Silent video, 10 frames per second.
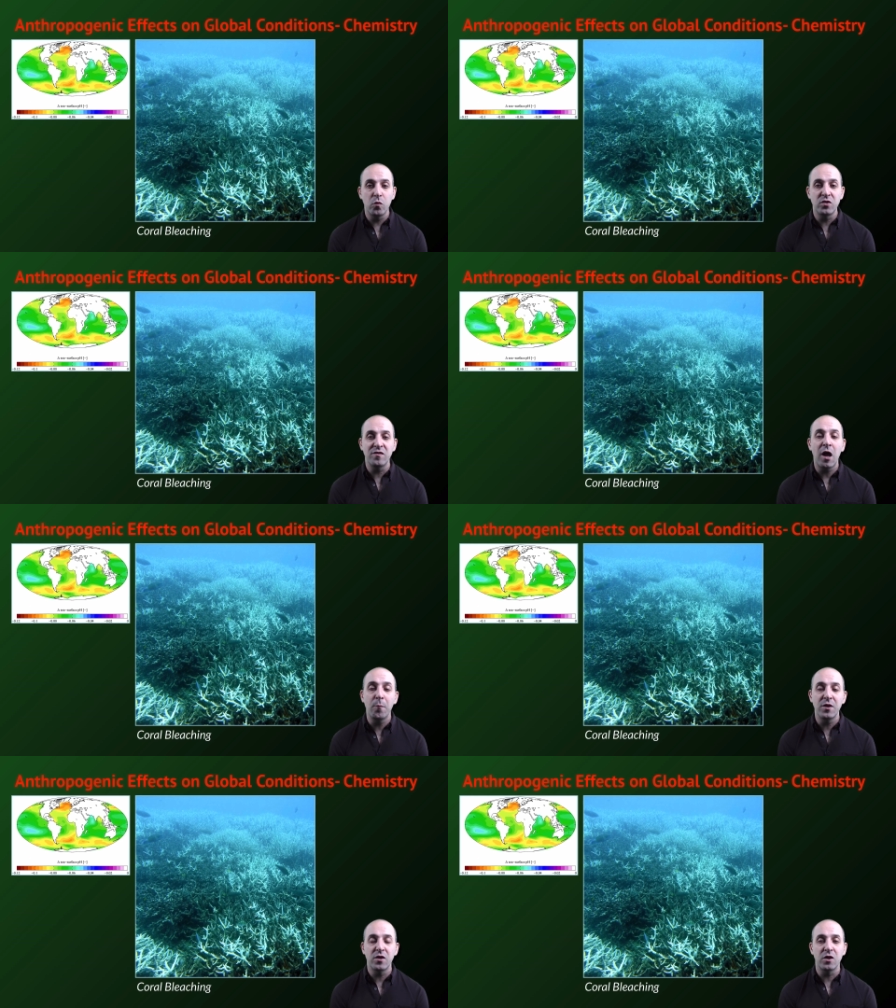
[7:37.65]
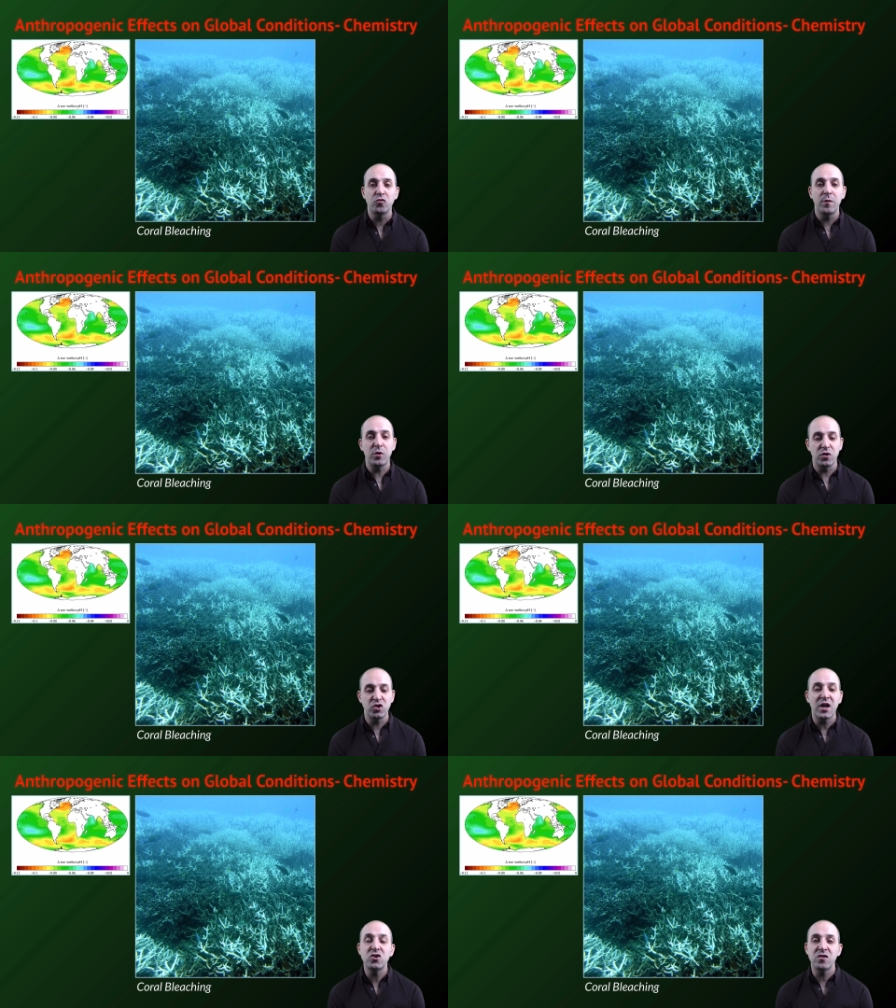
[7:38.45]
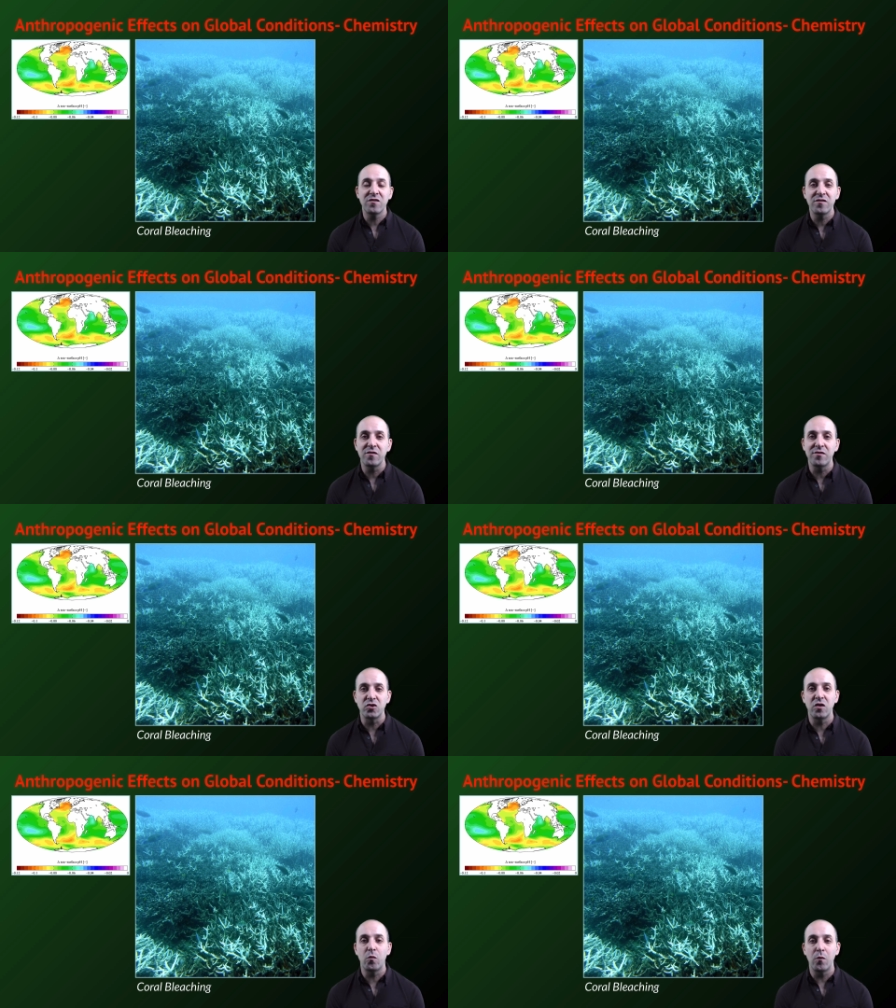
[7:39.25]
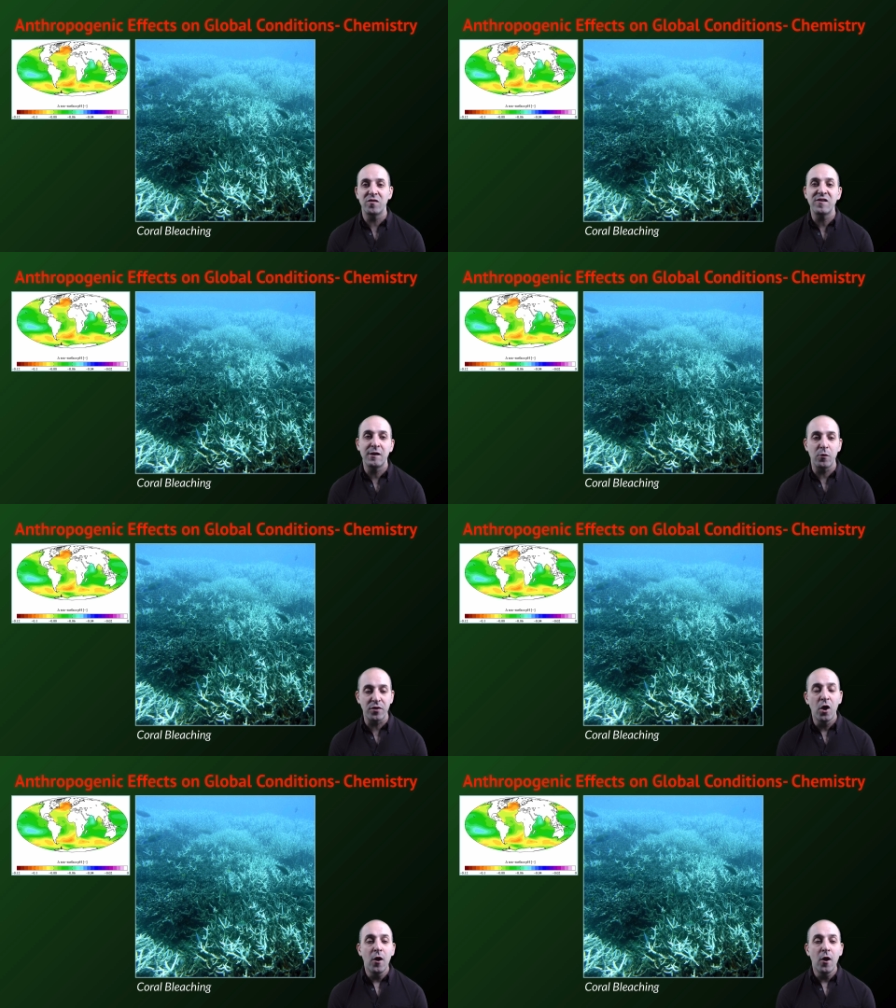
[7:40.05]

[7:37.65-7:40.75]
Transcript: which is helping to contribute to changes such as what we see with